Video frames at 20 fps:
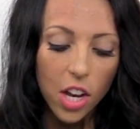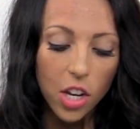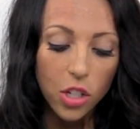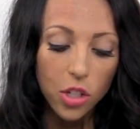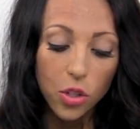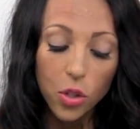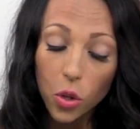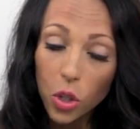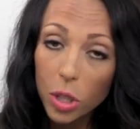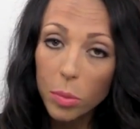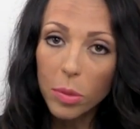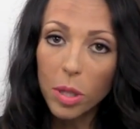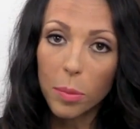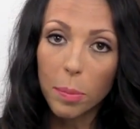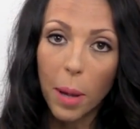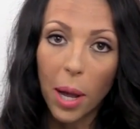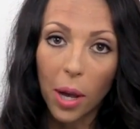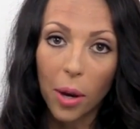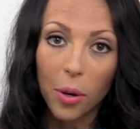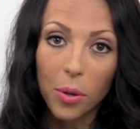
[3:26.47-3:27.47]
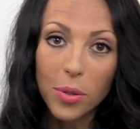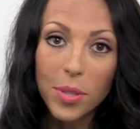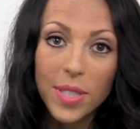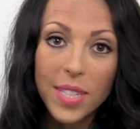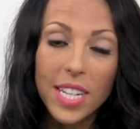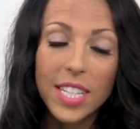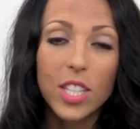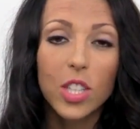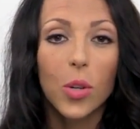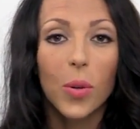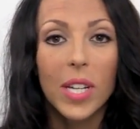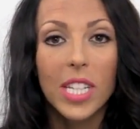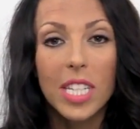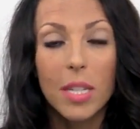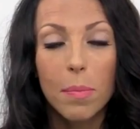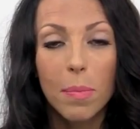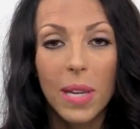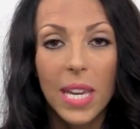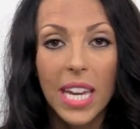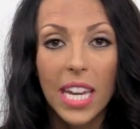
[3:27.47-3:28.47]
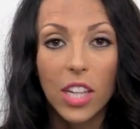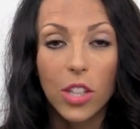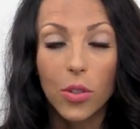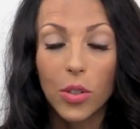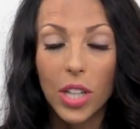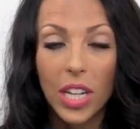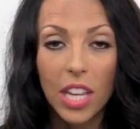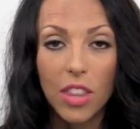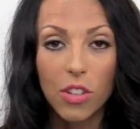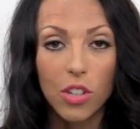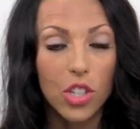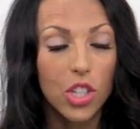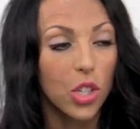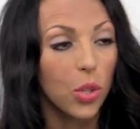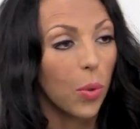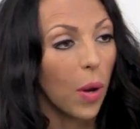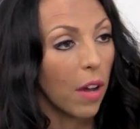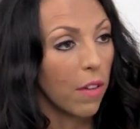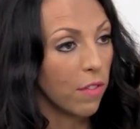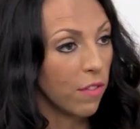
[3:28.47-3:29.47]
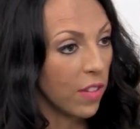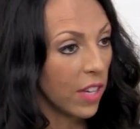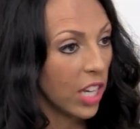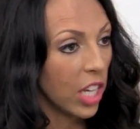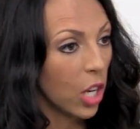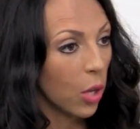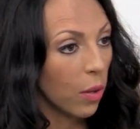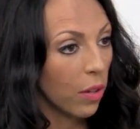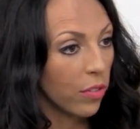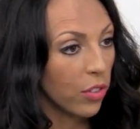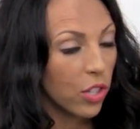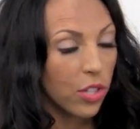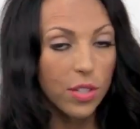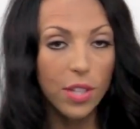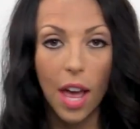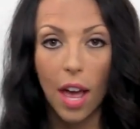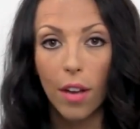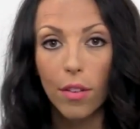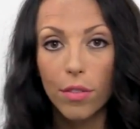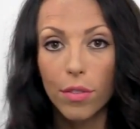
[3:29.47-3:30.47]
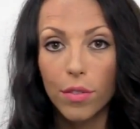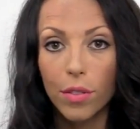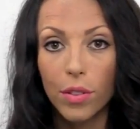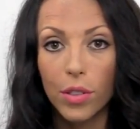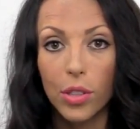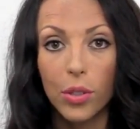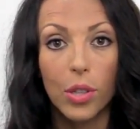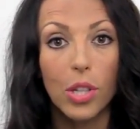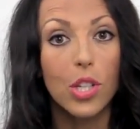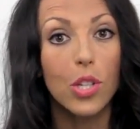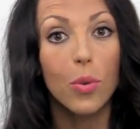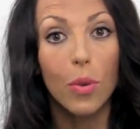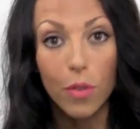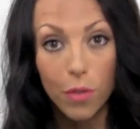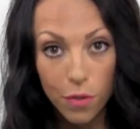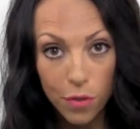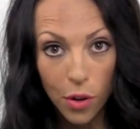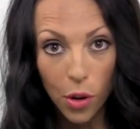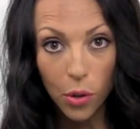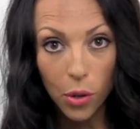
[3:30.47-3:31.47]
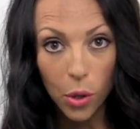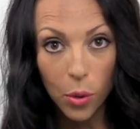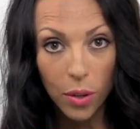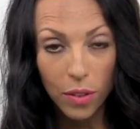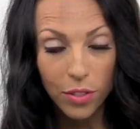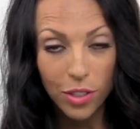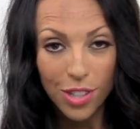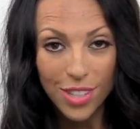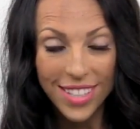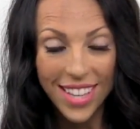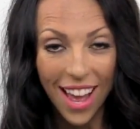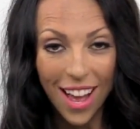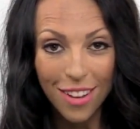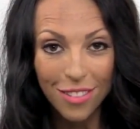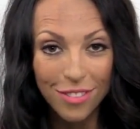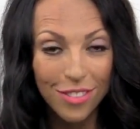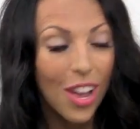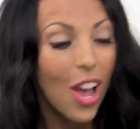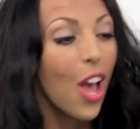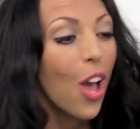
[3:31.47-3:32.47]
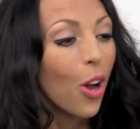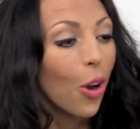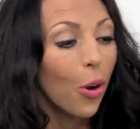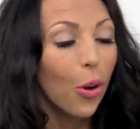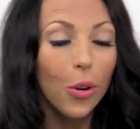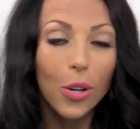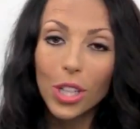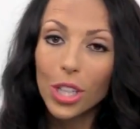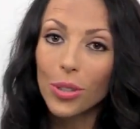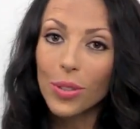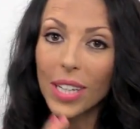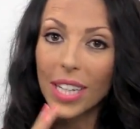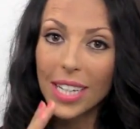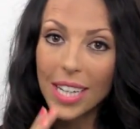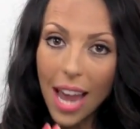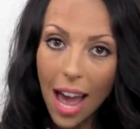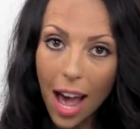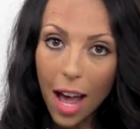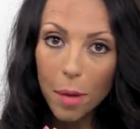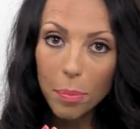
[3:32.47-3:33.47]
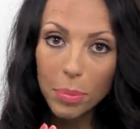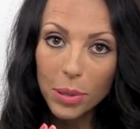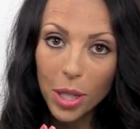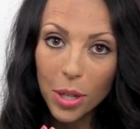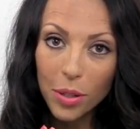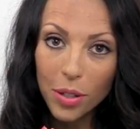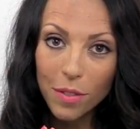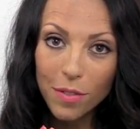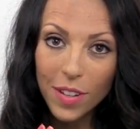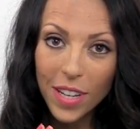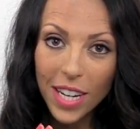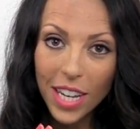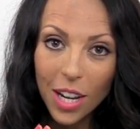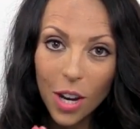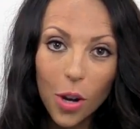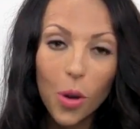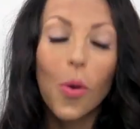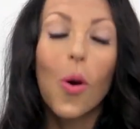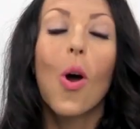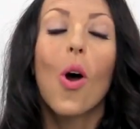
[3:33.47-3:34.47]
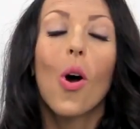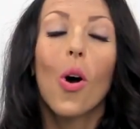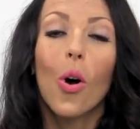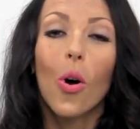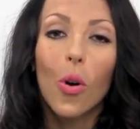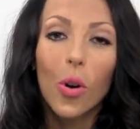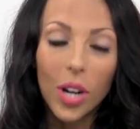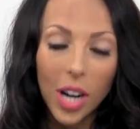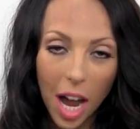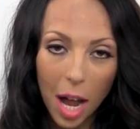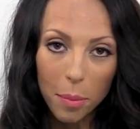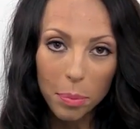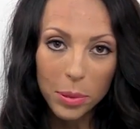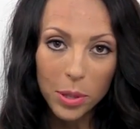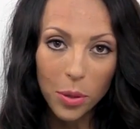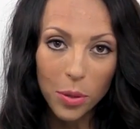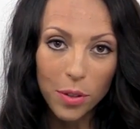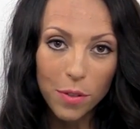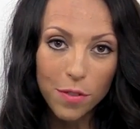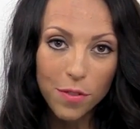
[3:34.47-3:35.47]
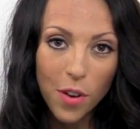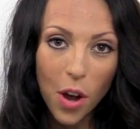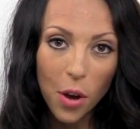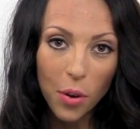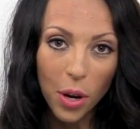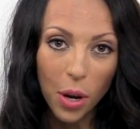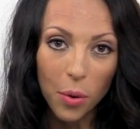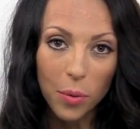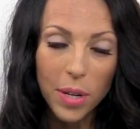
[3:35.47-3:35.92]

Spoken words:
Normal post is going to be, you can either do a video of yourself, you can do a photo of yourself, or you can upload a video or upload a photo.